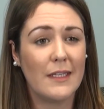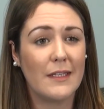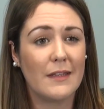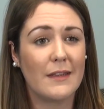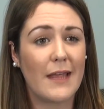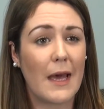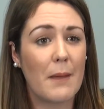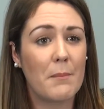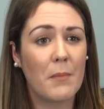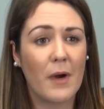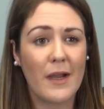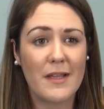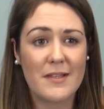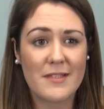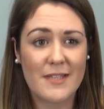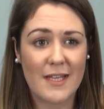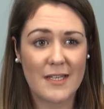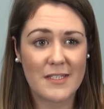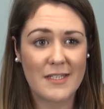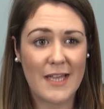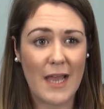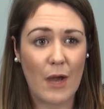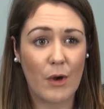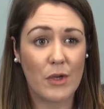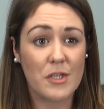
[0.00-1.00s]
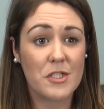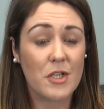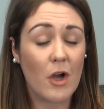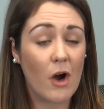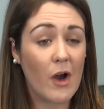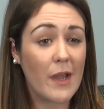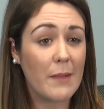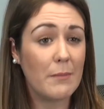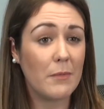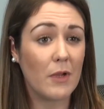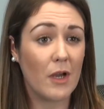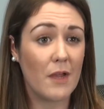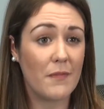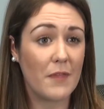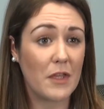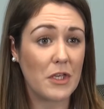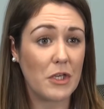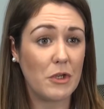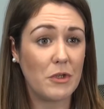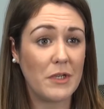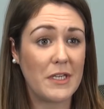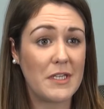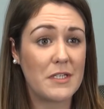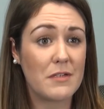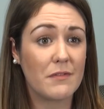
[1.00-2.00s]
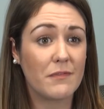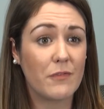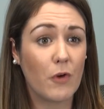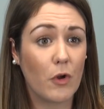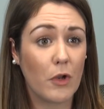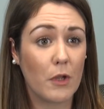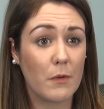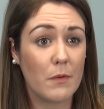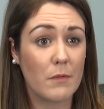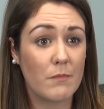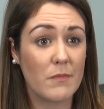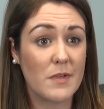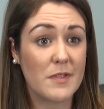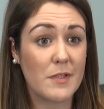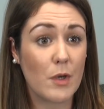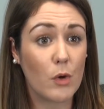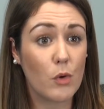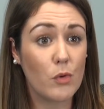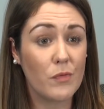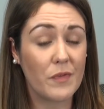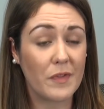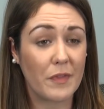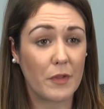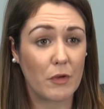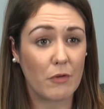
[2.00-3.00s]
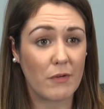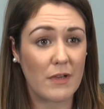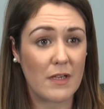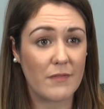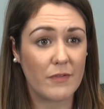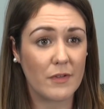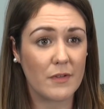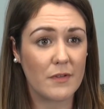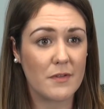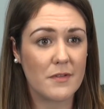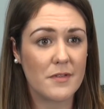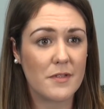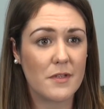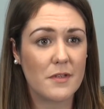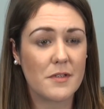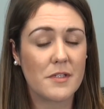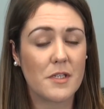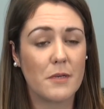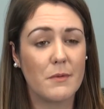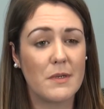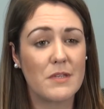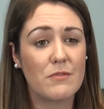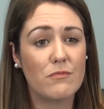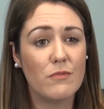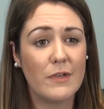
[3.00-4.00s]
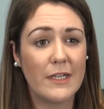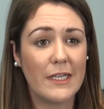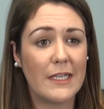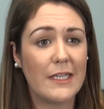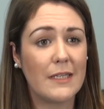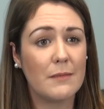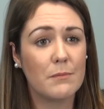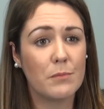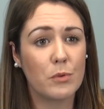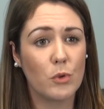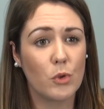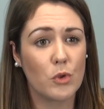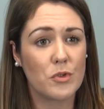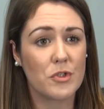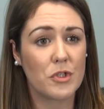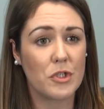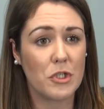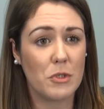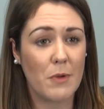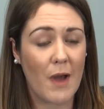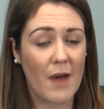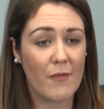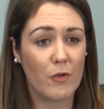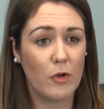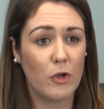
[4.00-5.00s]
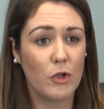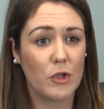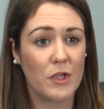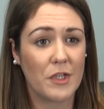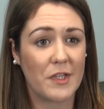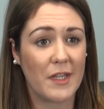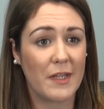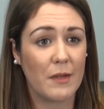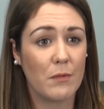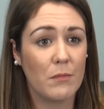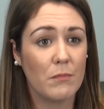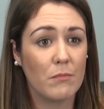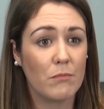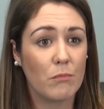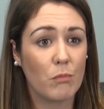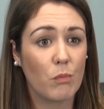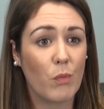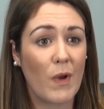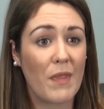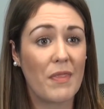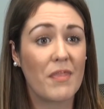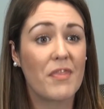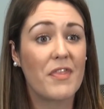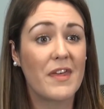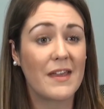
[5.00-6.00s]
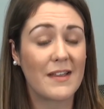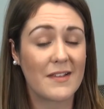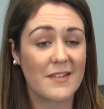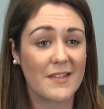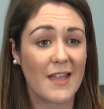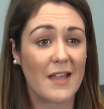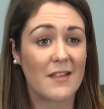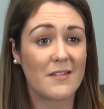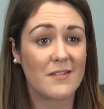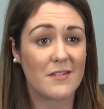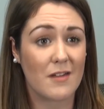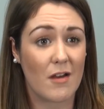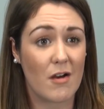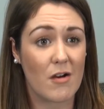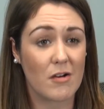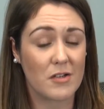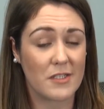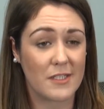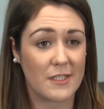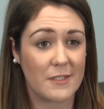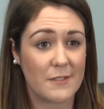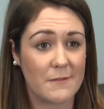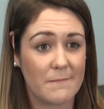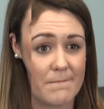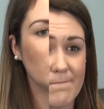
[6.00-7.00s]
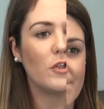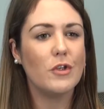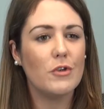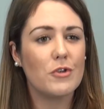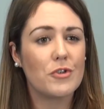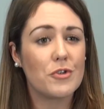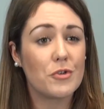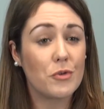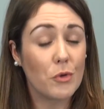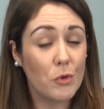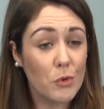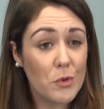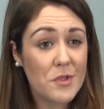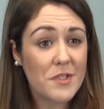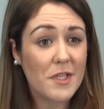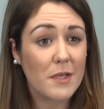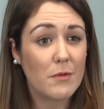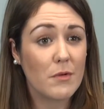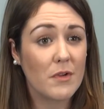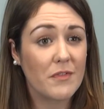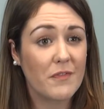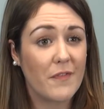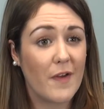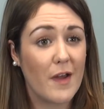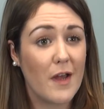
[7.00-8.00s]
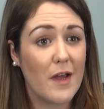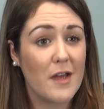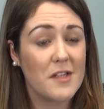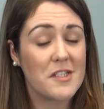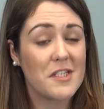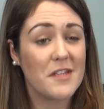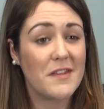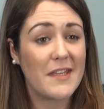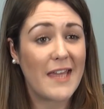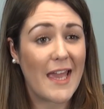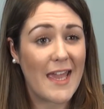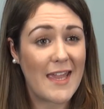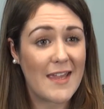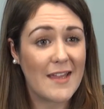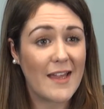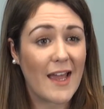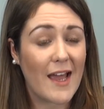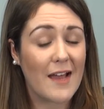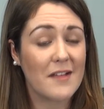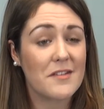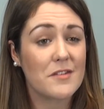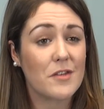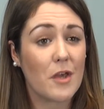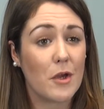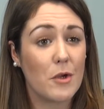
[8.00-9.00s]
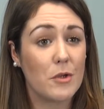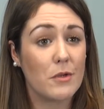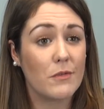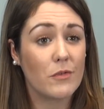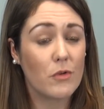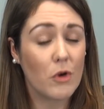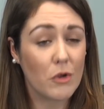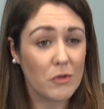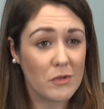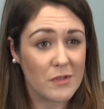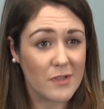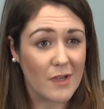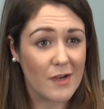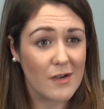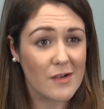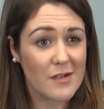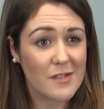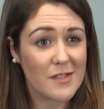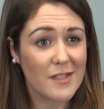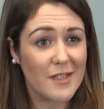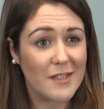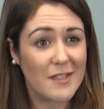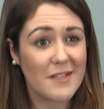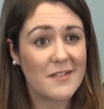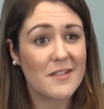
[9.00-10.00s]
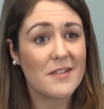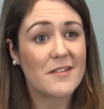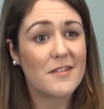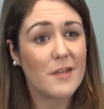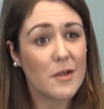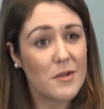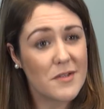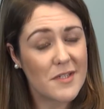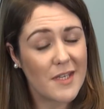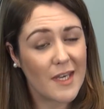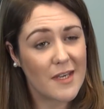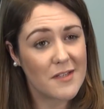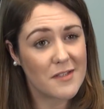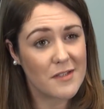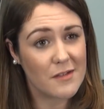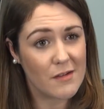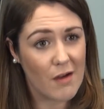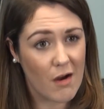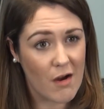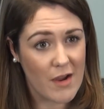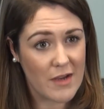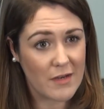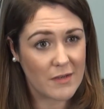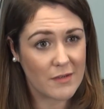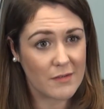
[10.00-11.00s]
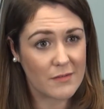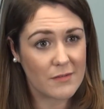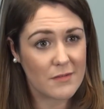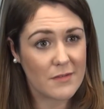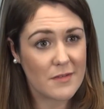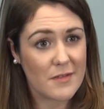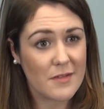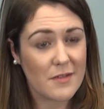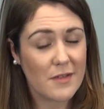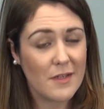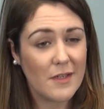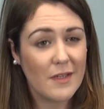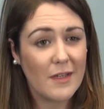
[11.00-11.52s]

That might set out a timeline that you need to follow in resolving the grievance, so it's really important you have a look at it when things get started. You should also refer to the ACAS Code of Conduct and its associated guidance,